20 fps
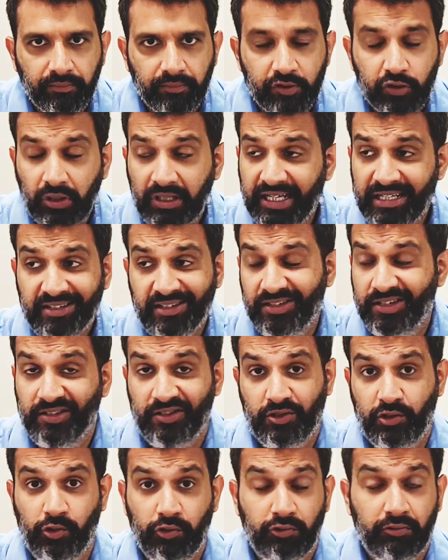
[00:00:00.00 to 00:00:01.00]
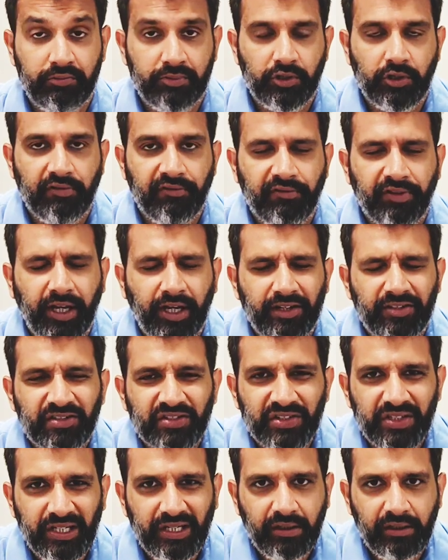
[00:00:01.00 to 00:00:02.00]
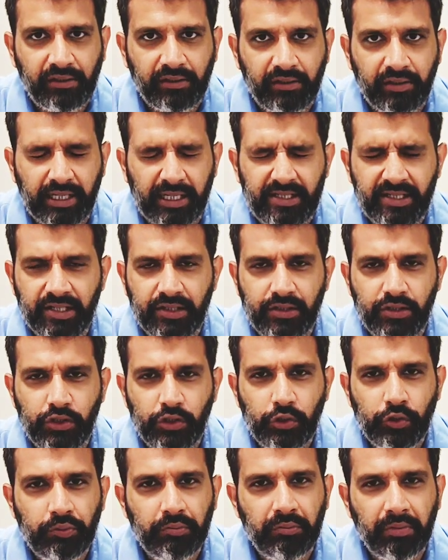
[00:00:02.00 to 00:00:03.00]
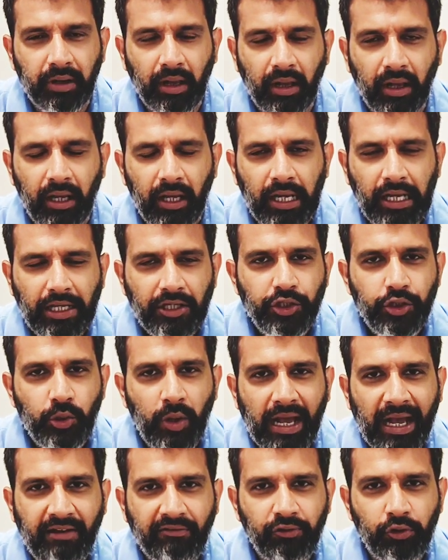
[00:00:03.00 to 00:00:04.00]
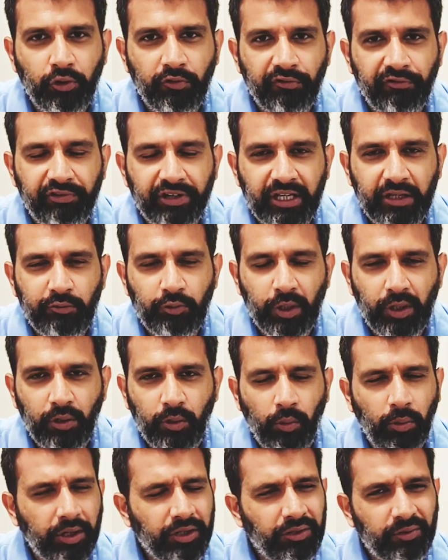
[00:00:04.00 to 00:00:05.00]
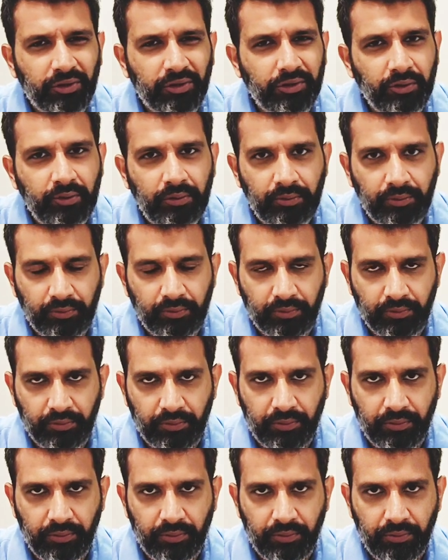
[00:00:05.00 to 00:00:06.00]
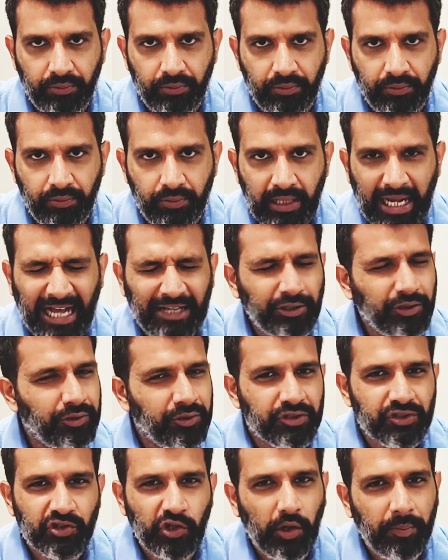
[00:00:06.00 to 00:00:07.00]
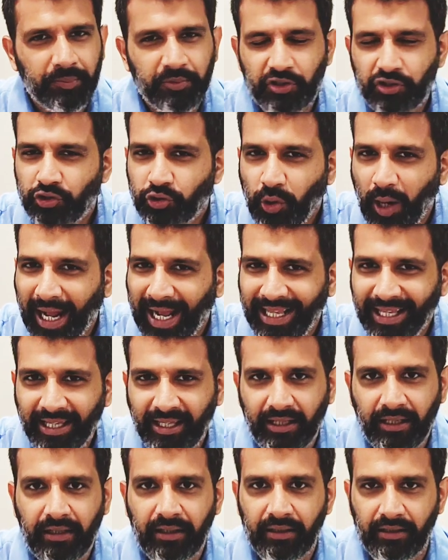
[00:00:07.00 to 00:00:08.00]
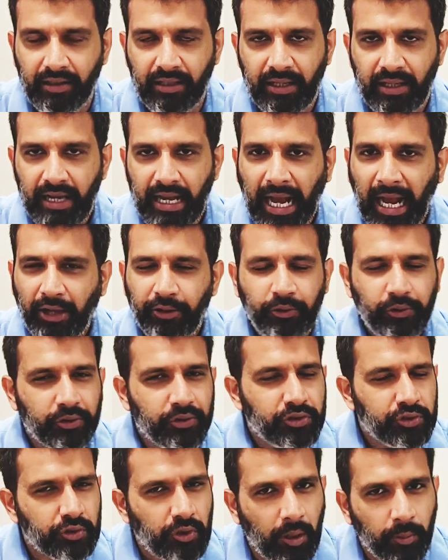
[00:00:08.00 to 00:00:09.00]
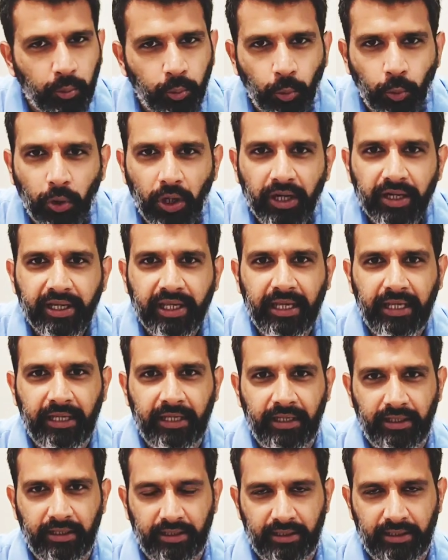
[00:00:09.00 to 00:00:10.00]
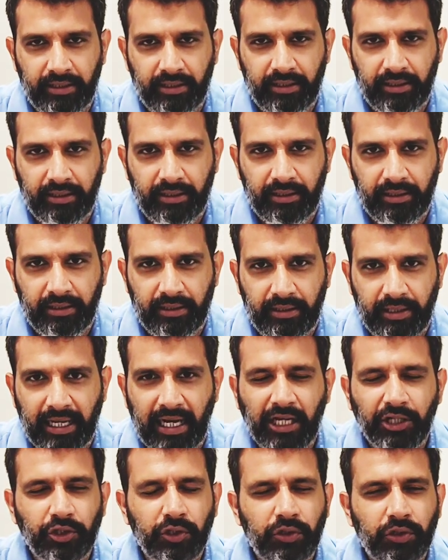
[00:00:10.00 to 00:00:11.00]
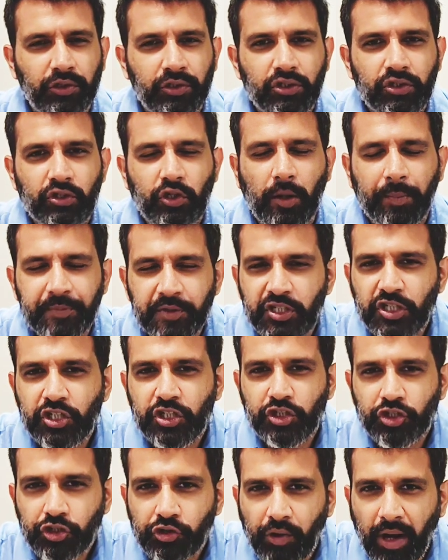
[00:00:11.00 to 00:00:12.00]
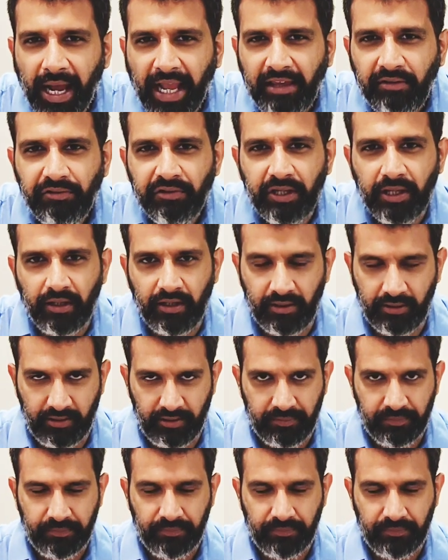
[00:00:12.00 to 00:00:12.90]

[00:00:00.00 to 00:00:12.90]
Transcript: So let's assume your fate is sealed. Let's assume you have no free will. What are you going to do? Are you going to stop trying? Are you going to stop working? Are you going to stop striving?